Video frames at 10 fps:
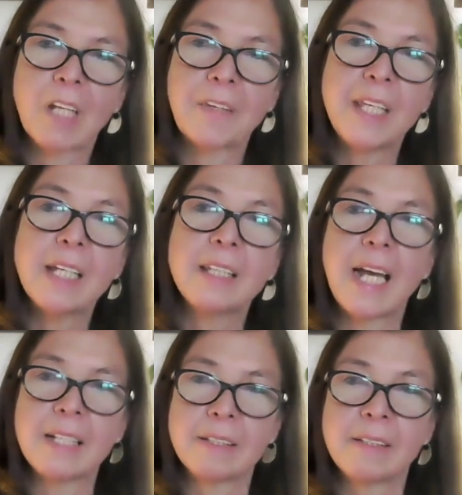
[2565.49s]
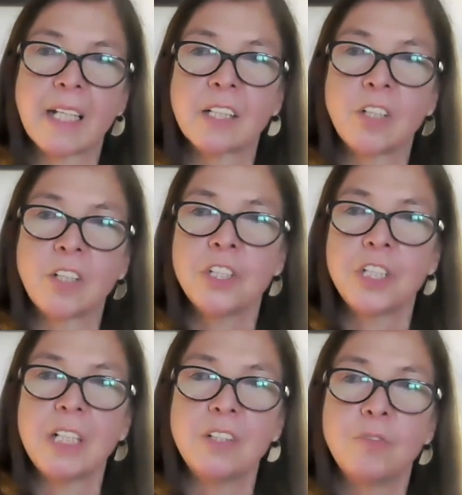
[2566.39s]
think that
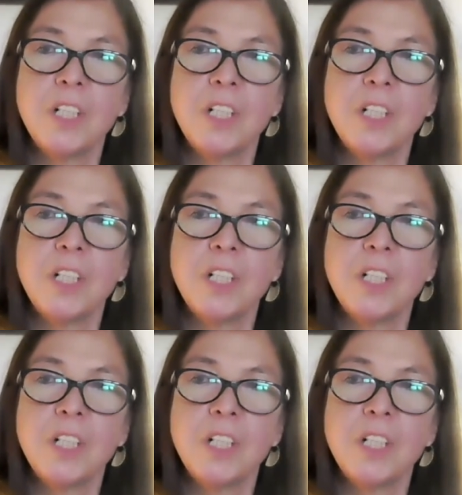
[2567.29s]
technology